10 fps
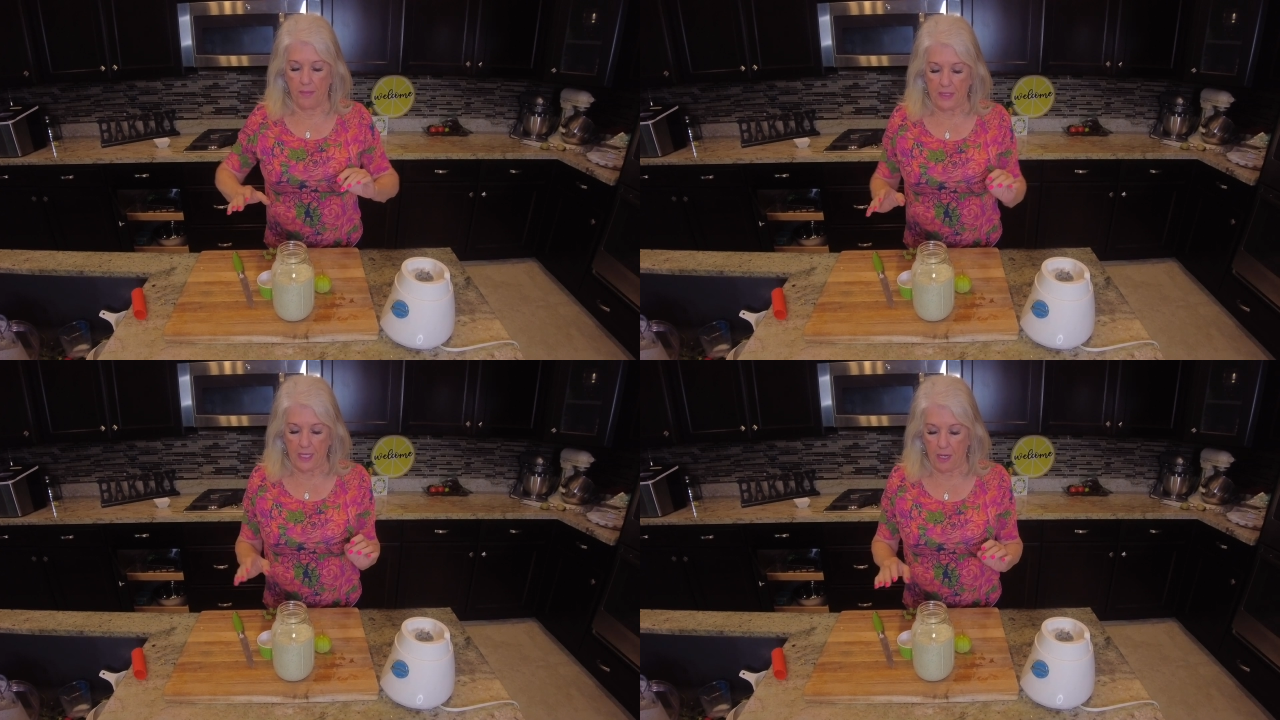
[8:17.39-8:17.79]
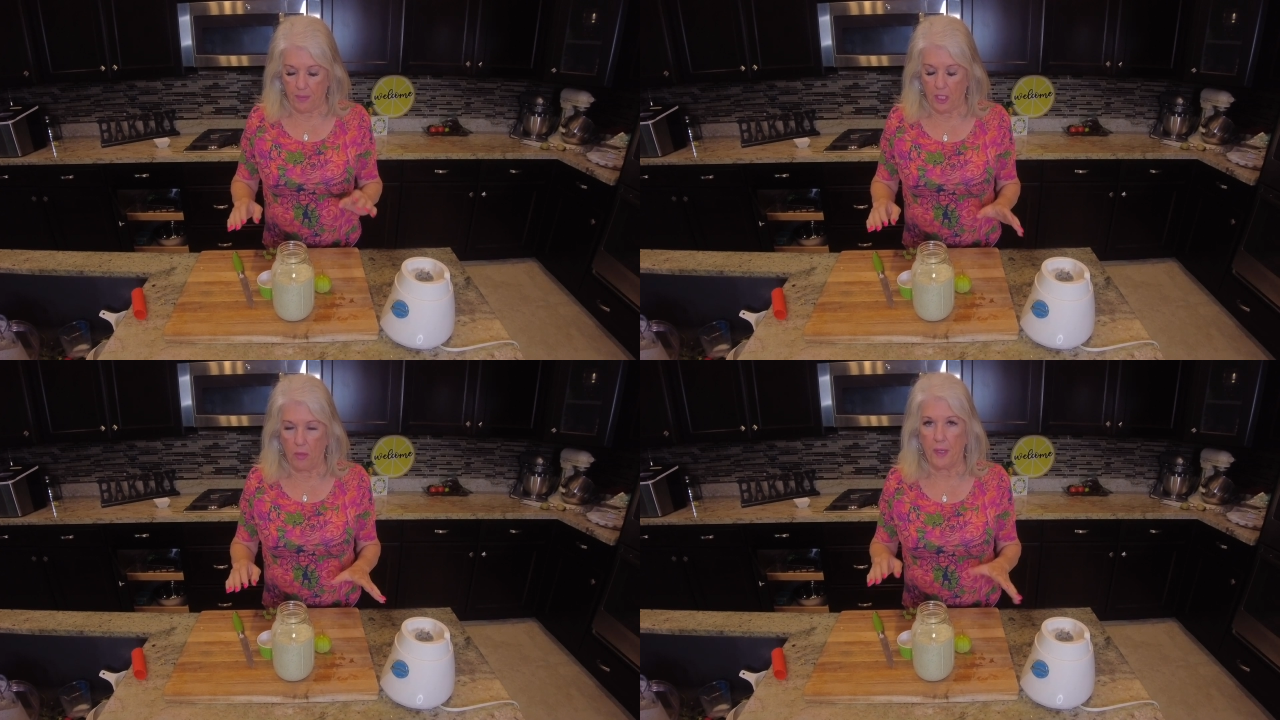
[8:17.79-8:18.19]
set up a
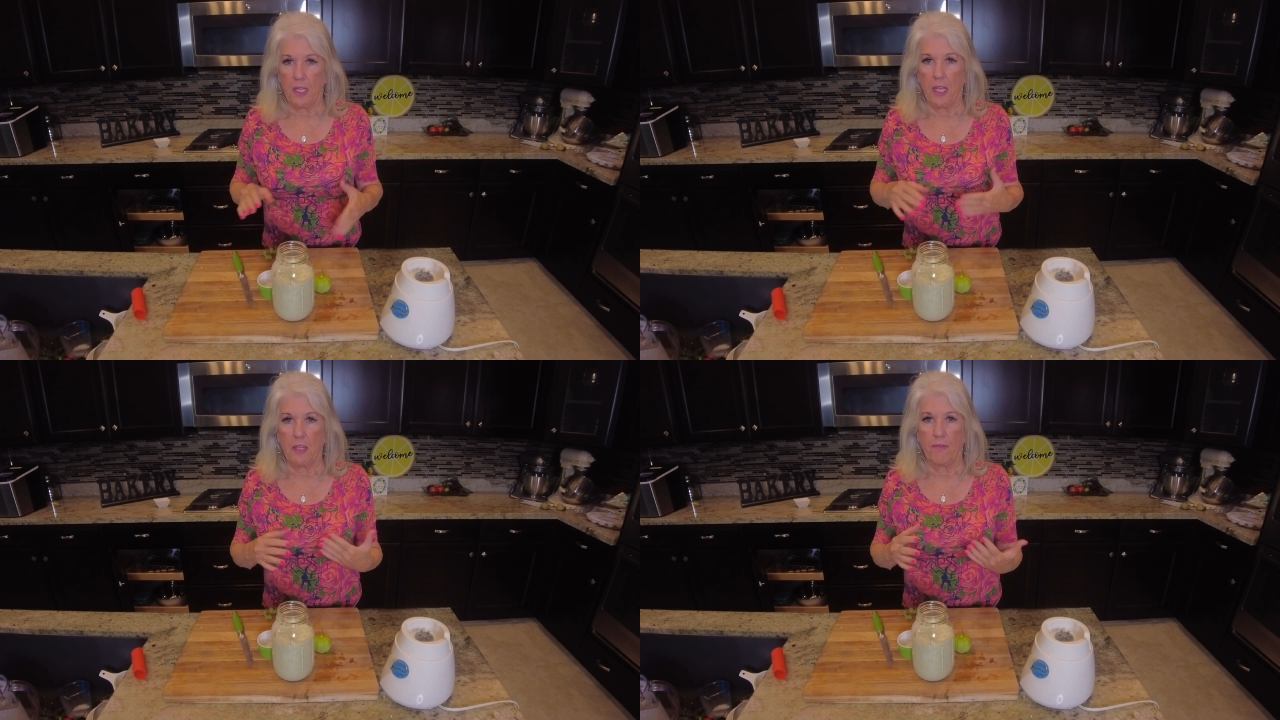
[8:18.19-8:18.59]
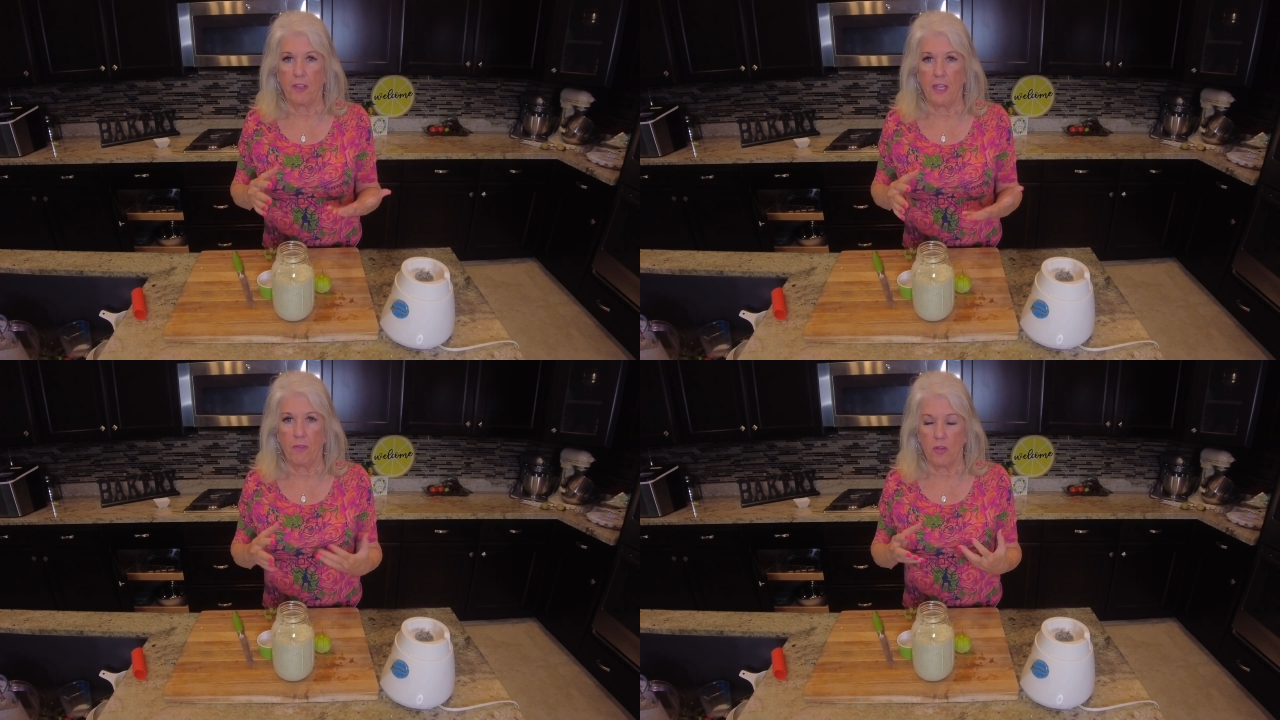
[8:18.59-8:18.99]
little bit and let the
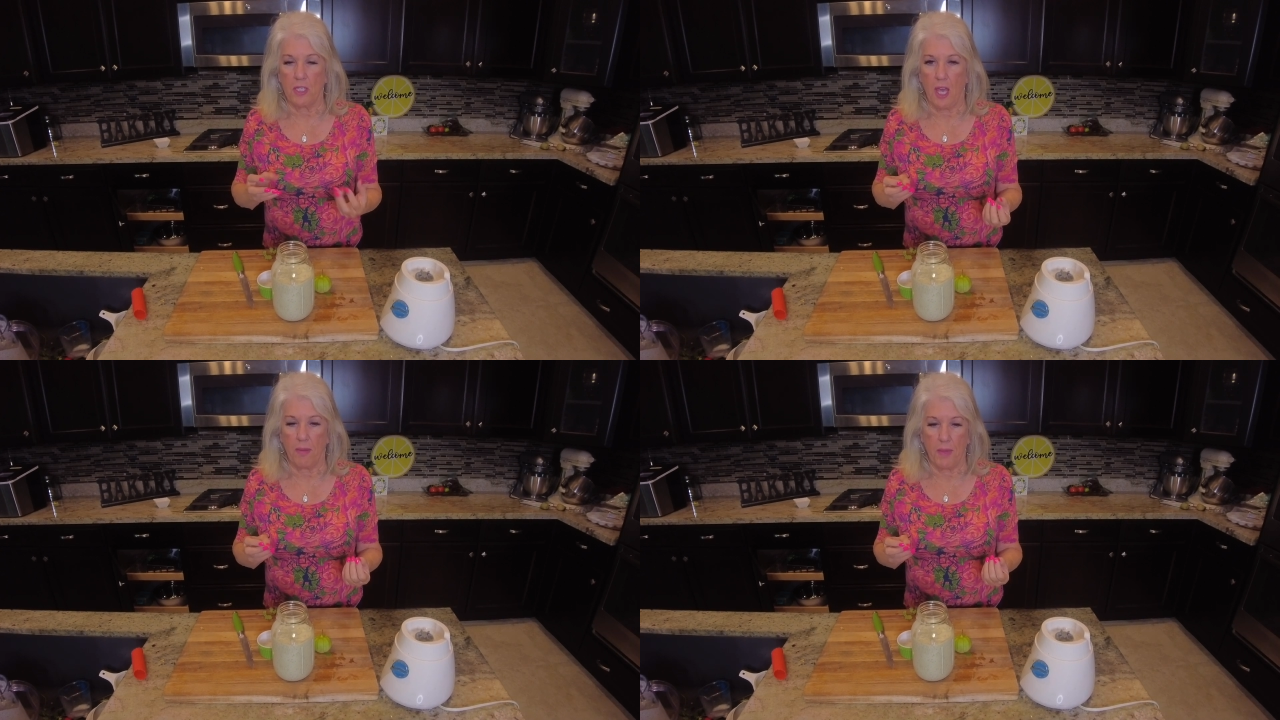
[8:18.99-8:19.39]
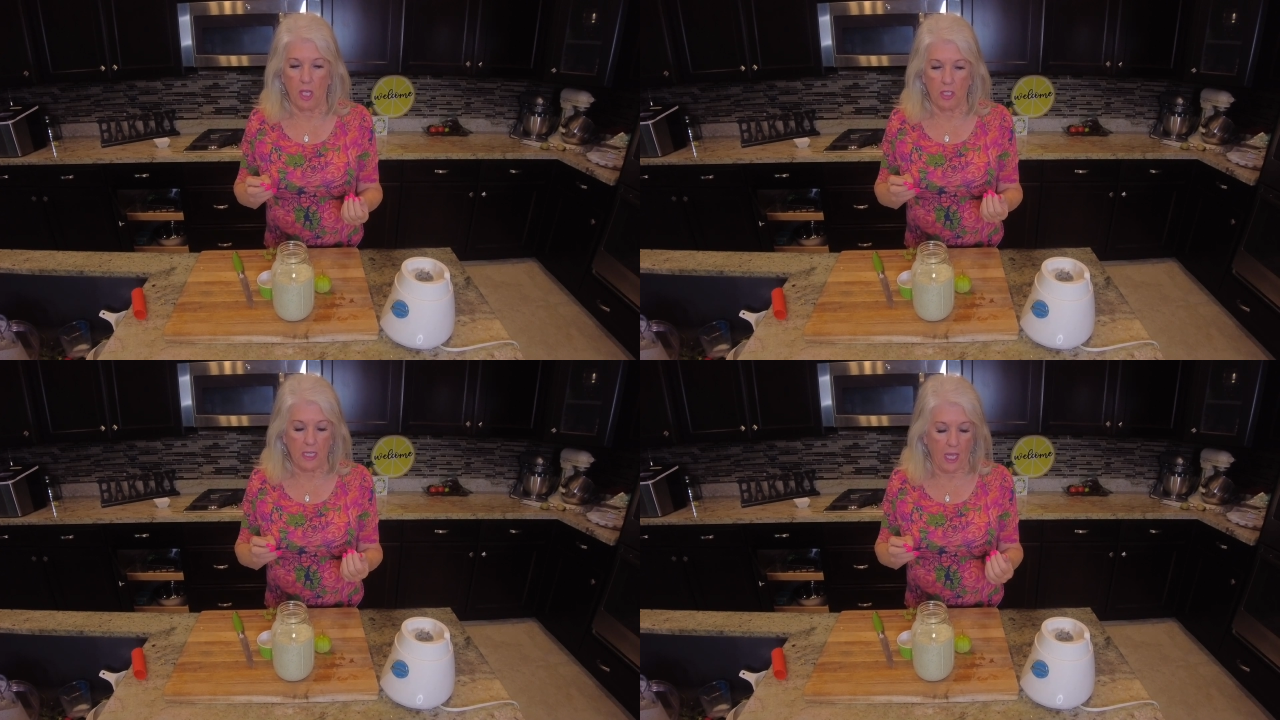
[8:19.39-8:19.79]
flavors kind of
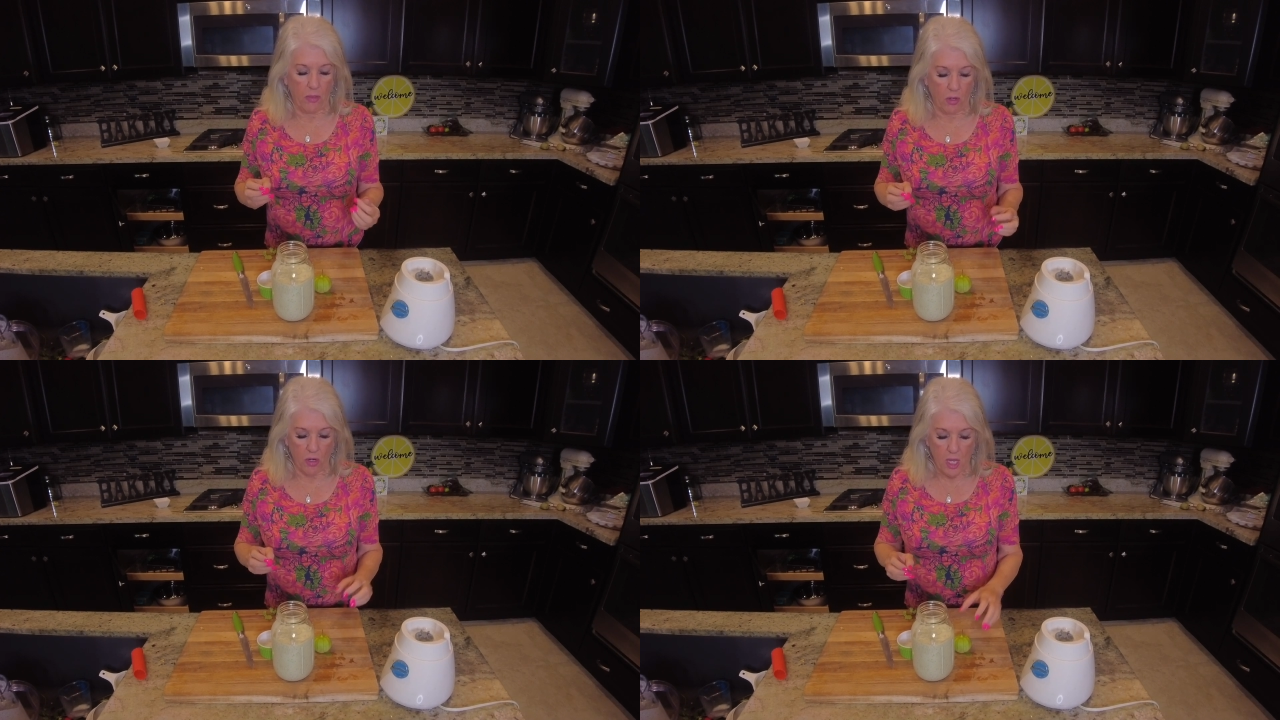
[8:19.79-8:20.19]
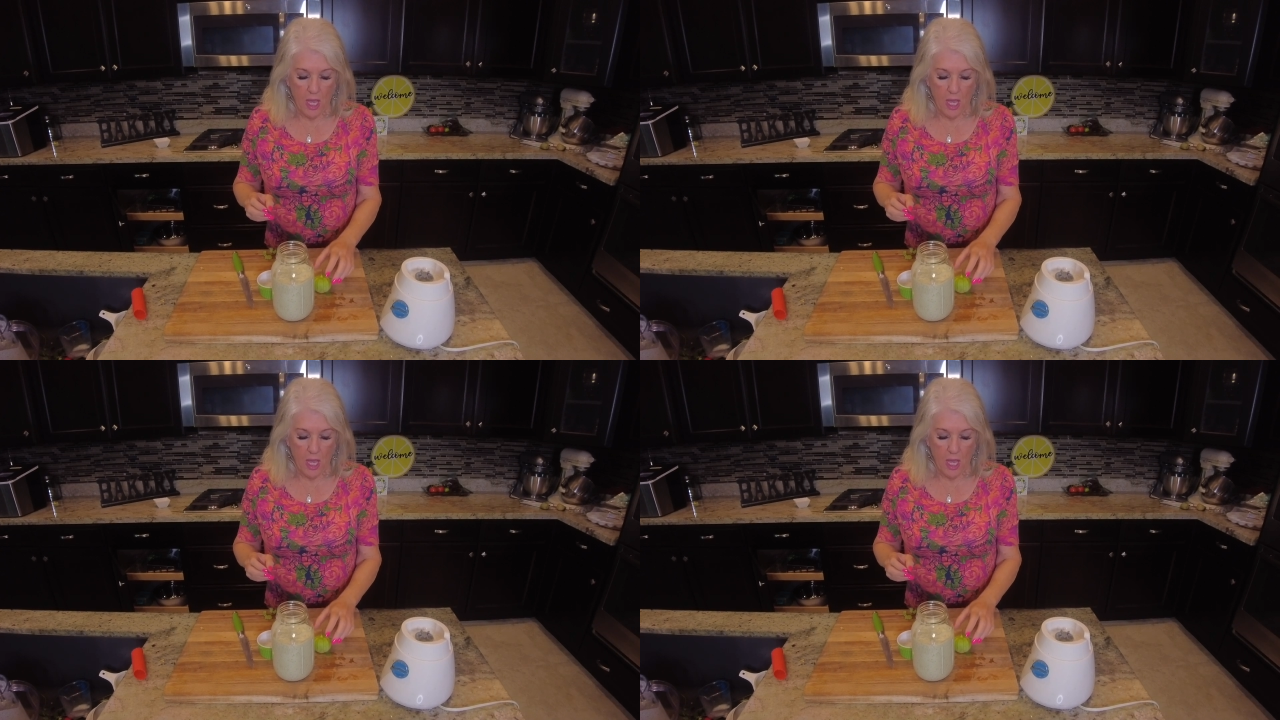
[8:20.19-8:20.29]
meld together.